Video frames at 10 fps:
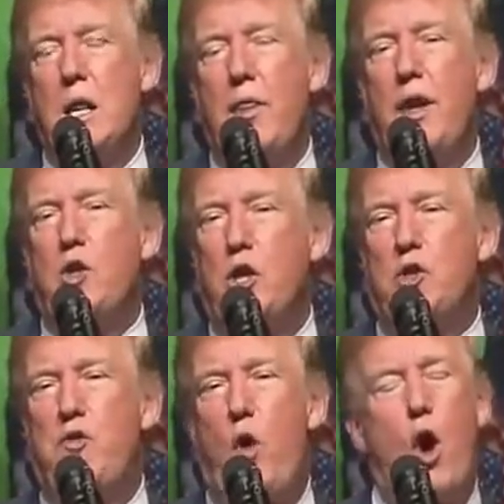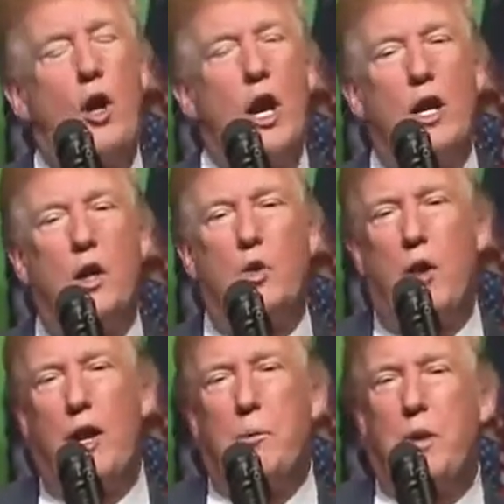that just fought an
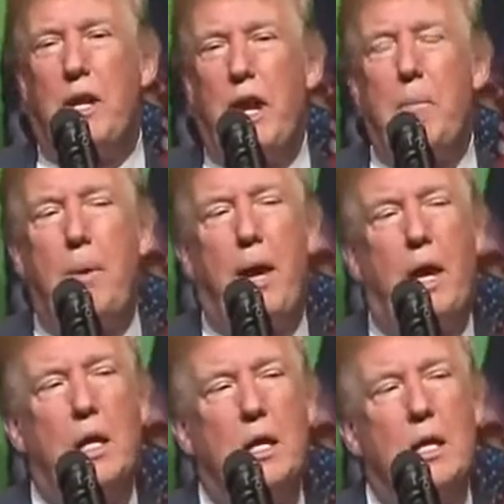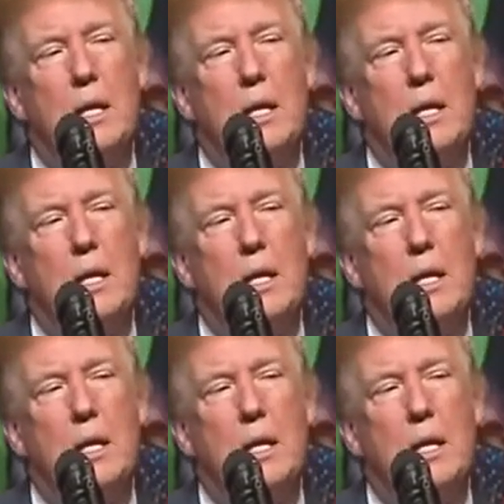incredible campaign,